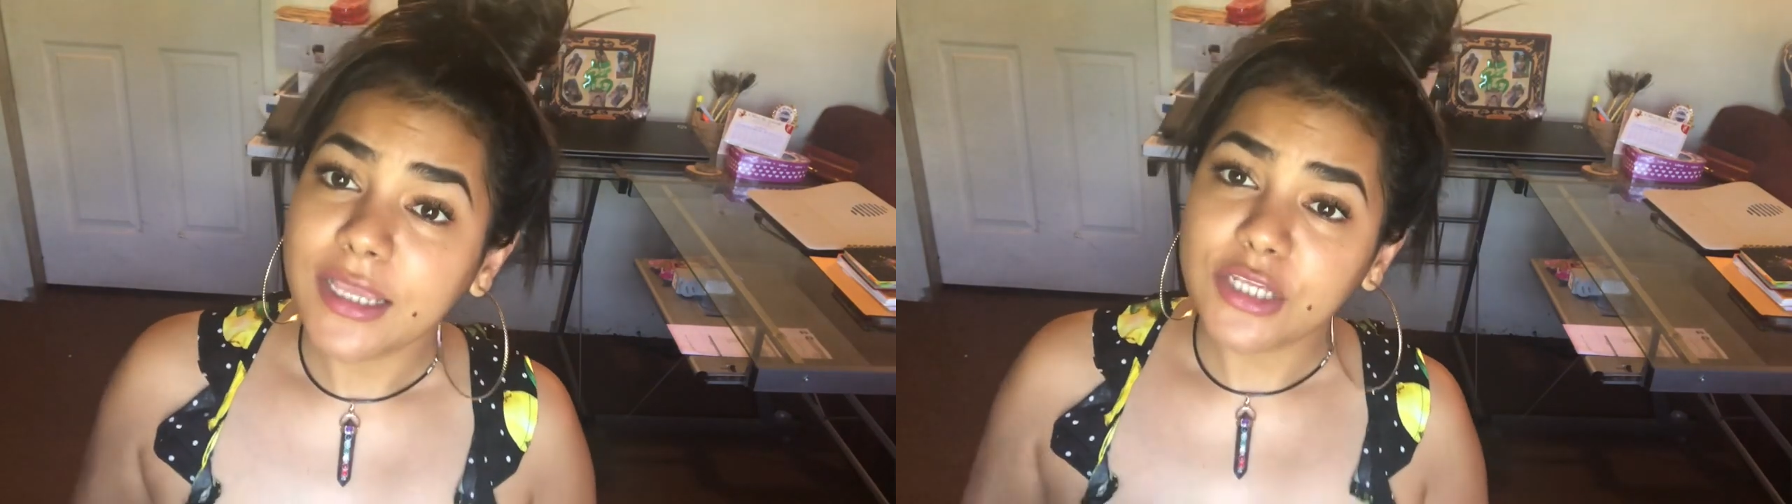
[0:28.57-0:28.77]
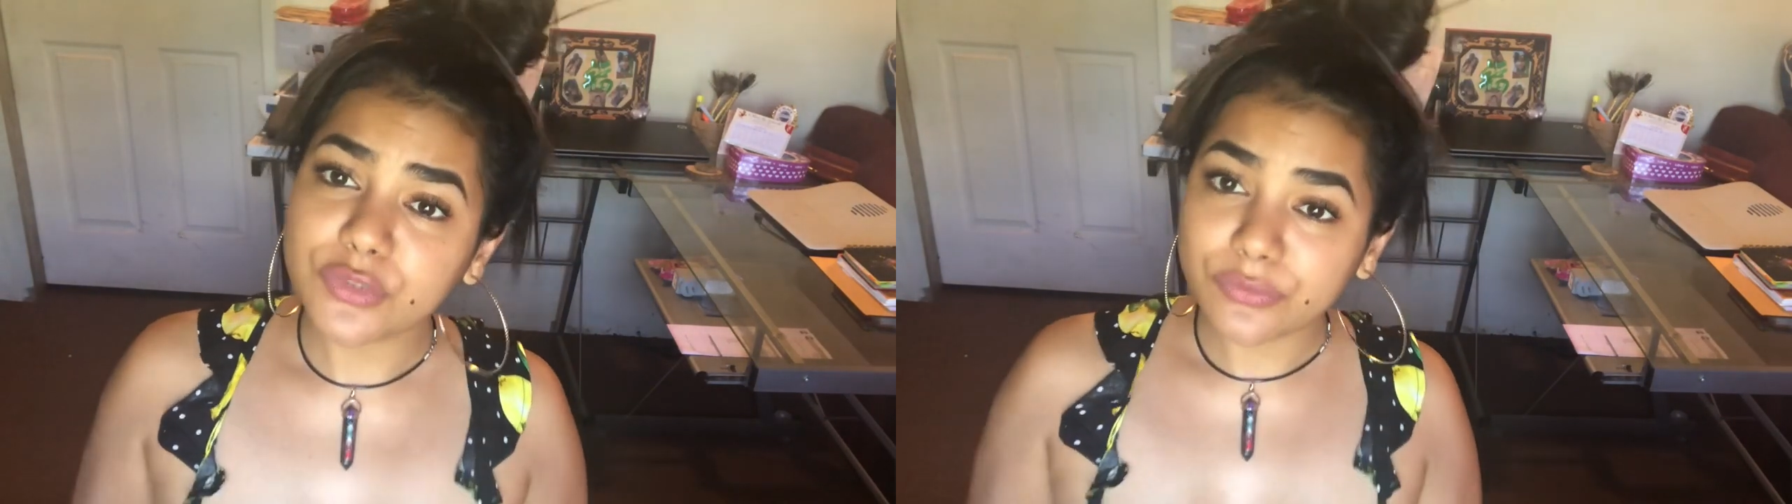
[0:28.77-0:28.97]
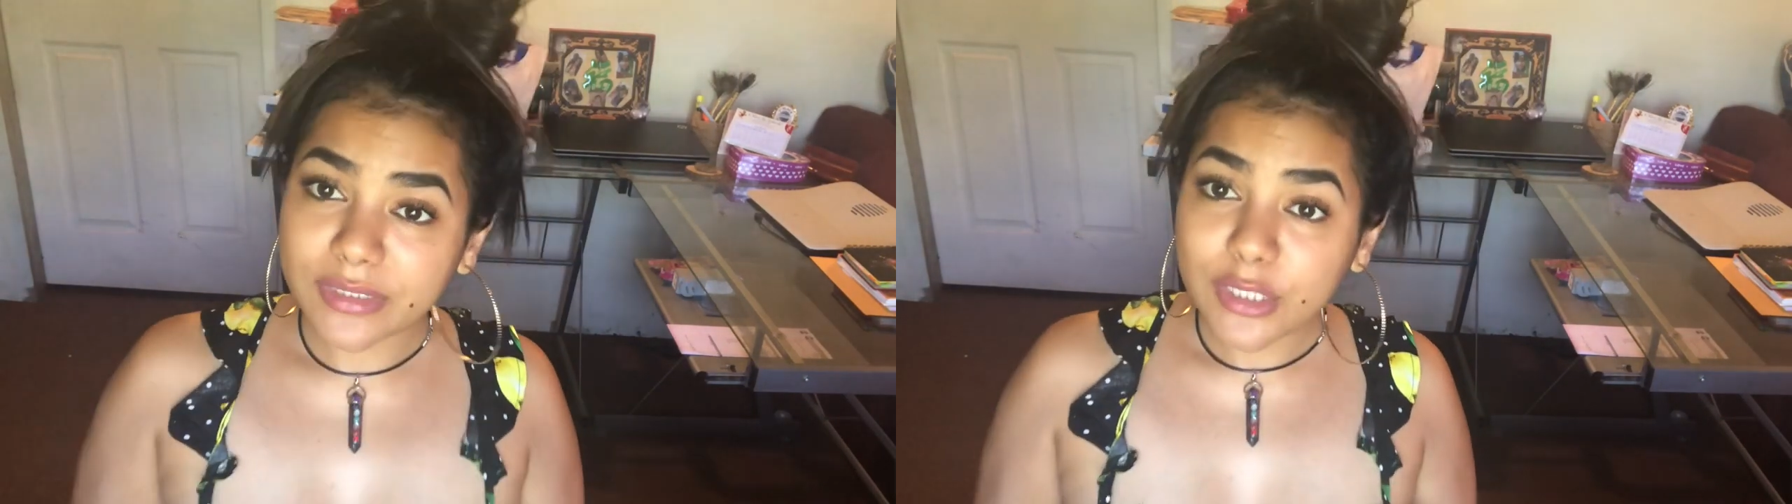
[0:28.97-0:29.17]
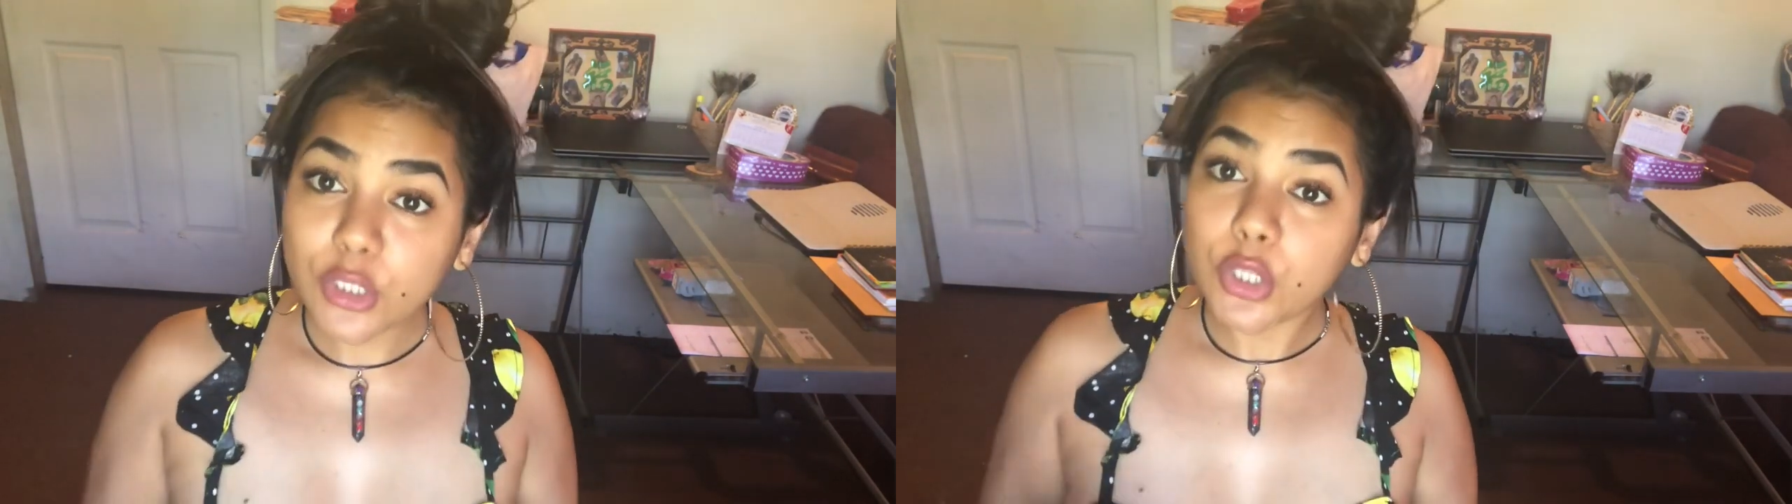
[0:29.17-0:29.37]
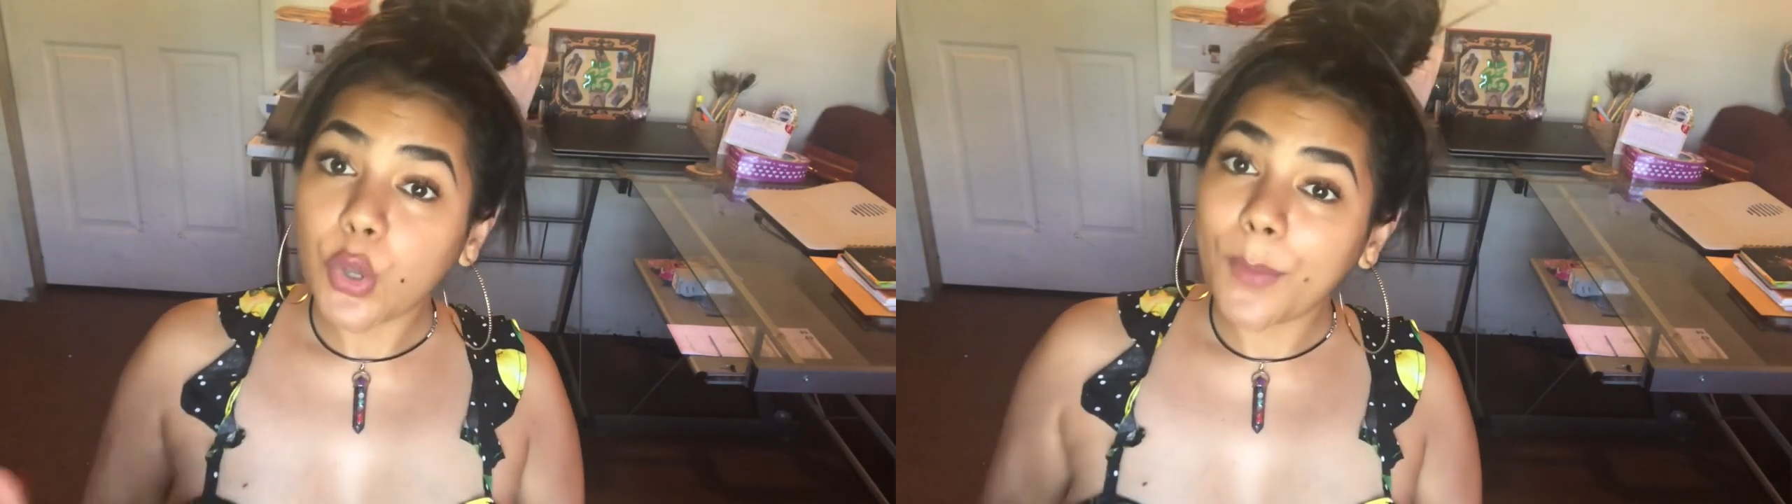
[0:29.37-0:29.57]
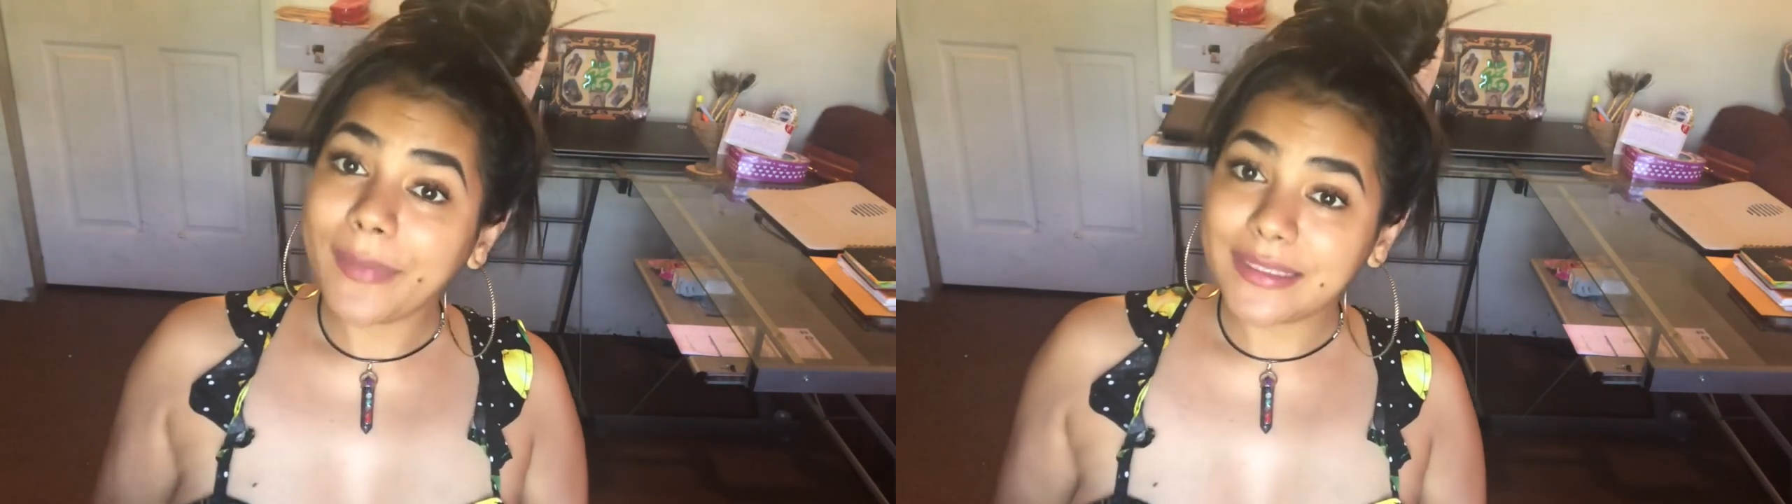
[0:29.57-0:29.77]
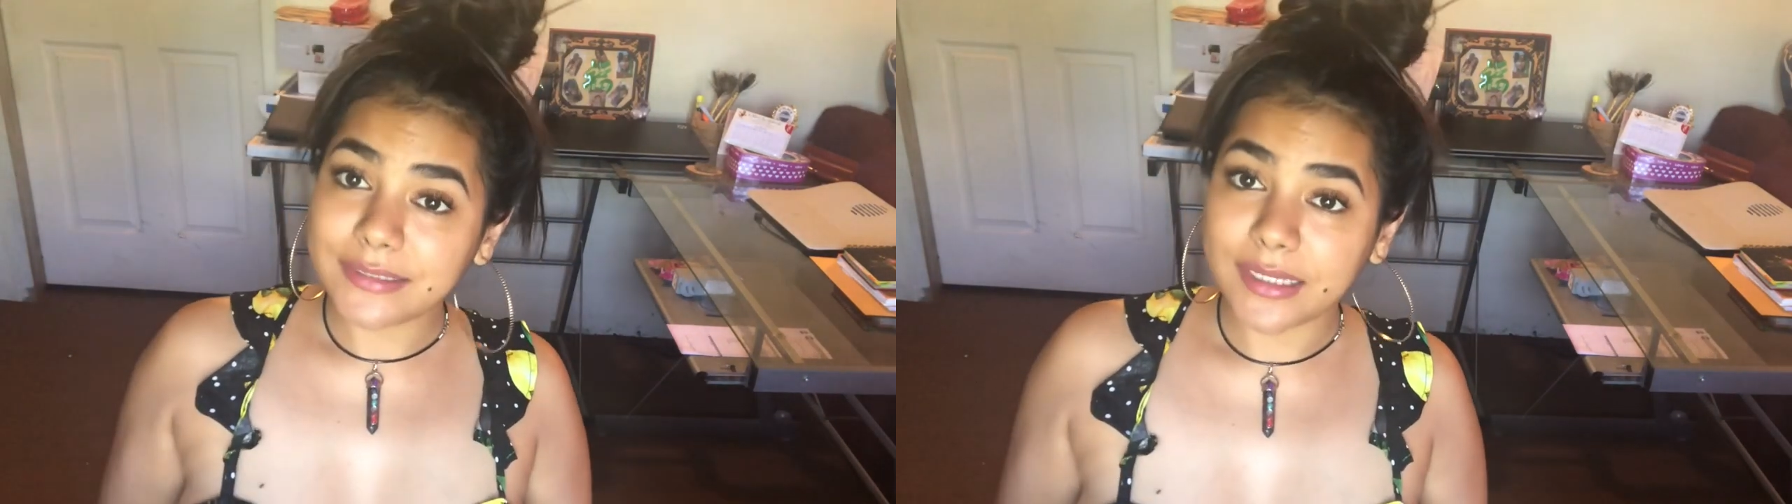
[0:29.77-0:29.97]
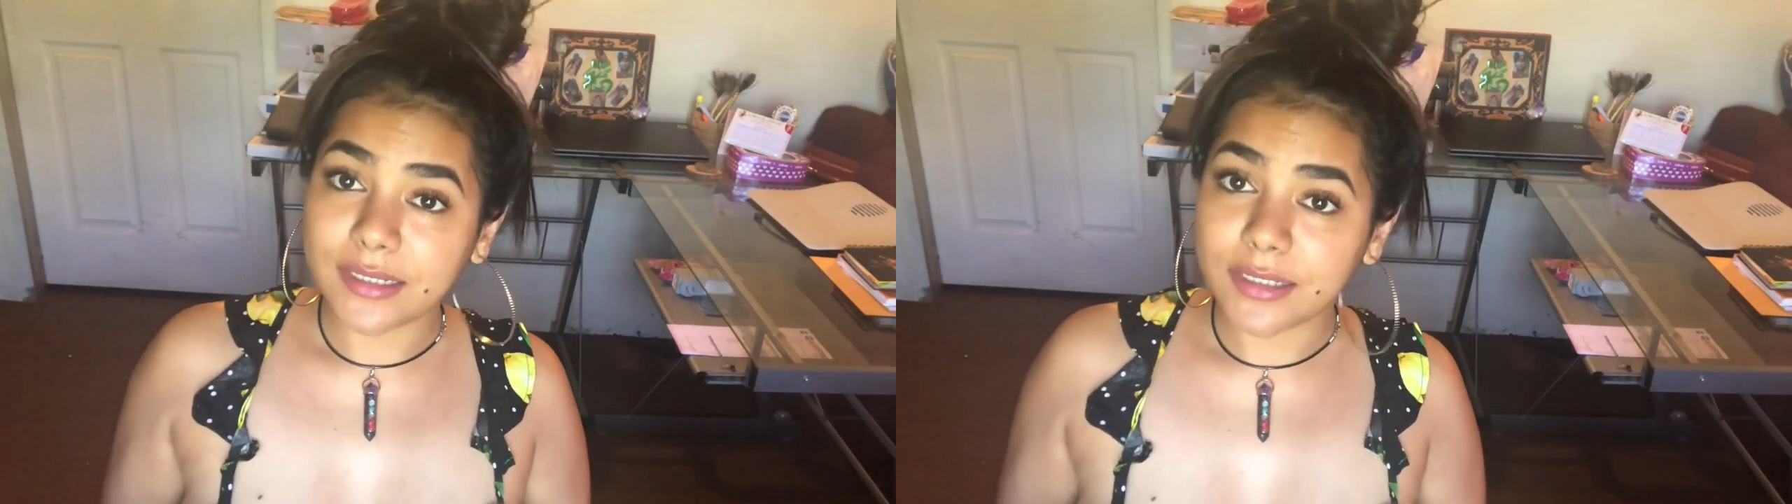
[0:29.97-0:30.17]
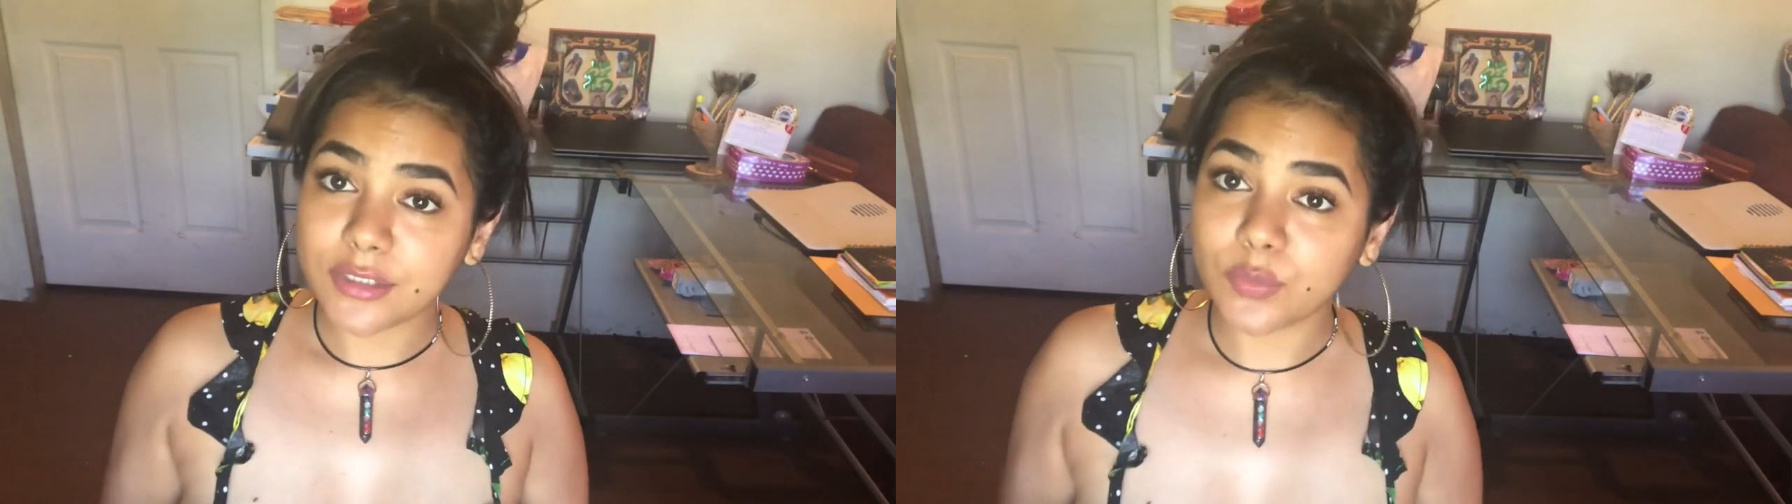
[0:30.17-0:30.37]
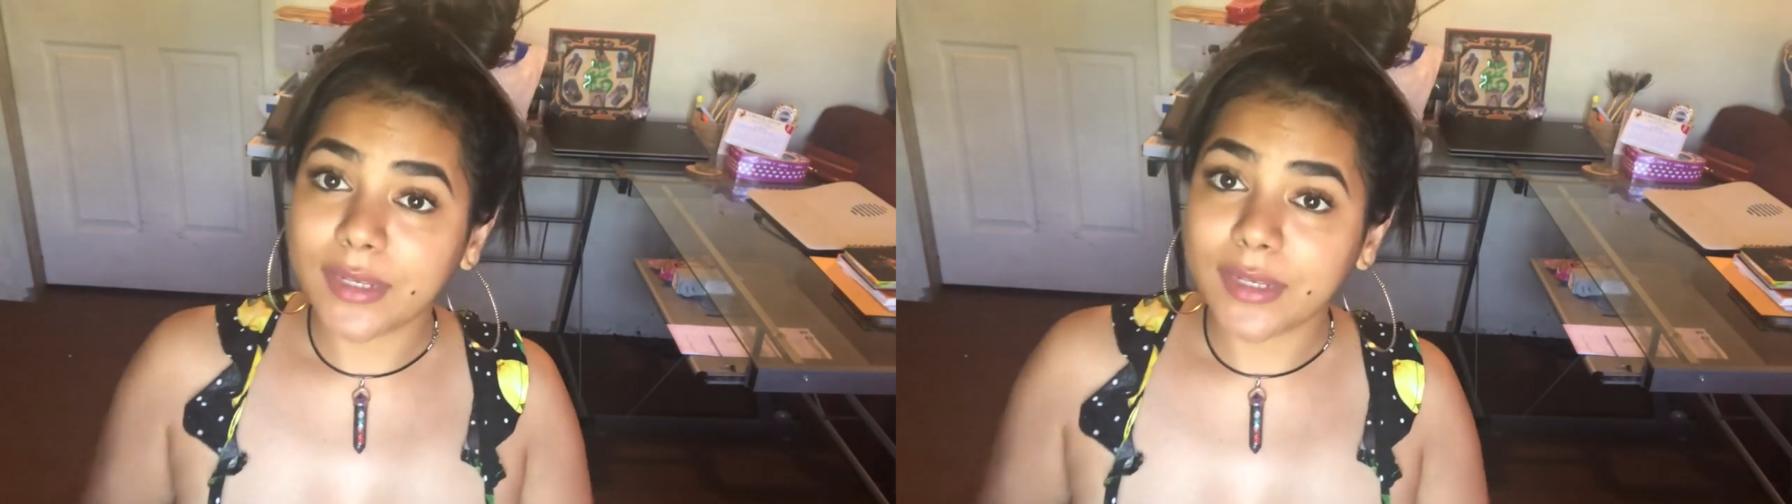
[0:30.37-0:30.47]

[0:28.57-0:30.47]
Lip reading: it's really low maintenance